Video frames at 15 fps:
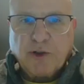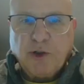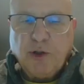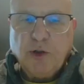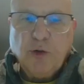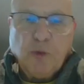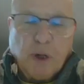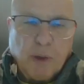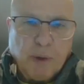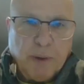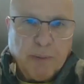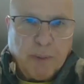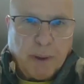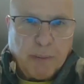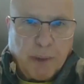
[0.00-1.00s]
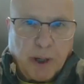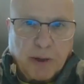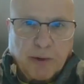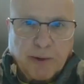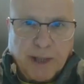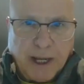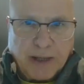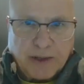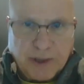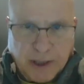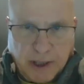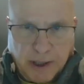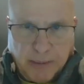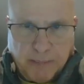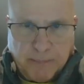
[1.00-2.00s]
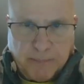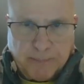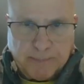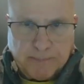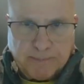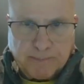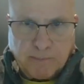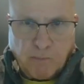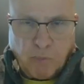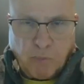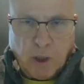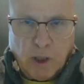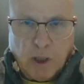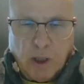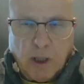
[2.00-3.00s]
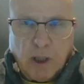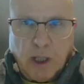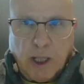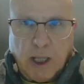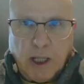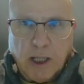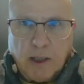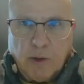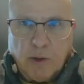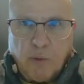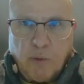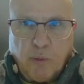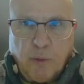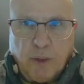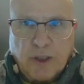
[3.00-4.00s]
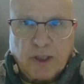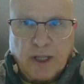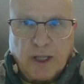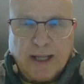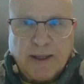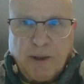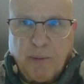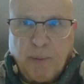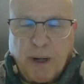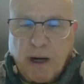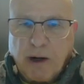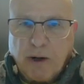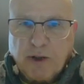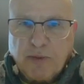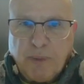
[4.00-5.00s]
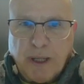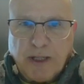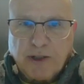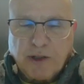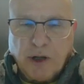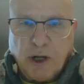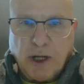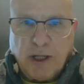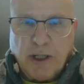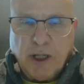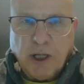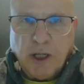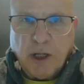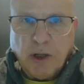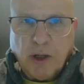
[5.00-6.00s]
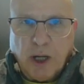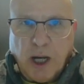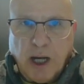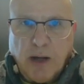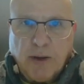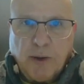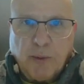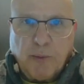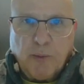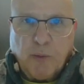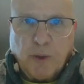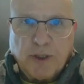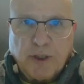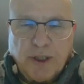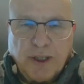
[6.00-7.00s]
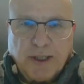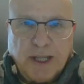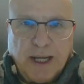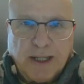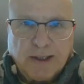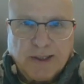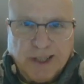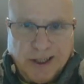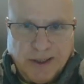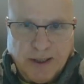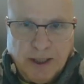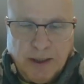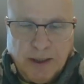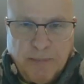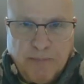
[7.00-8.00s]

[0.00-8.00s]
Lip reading: to what we bottled last time, and we select the barrels based on how what's in the tank is tasting.